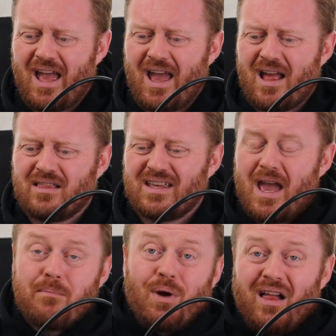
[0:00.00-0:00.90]
and the
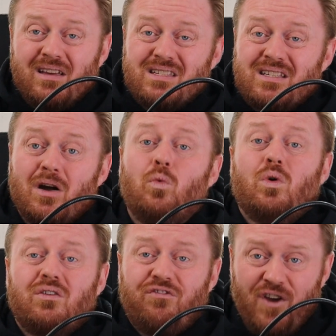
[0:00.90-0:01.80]
game probably still
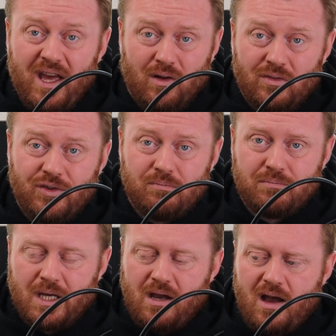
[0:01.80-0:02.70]
would have failed
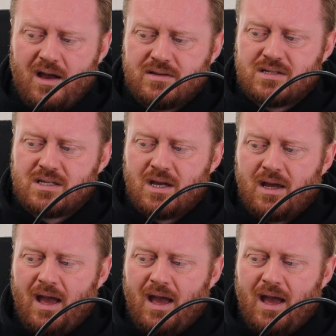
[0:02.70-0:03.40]
because,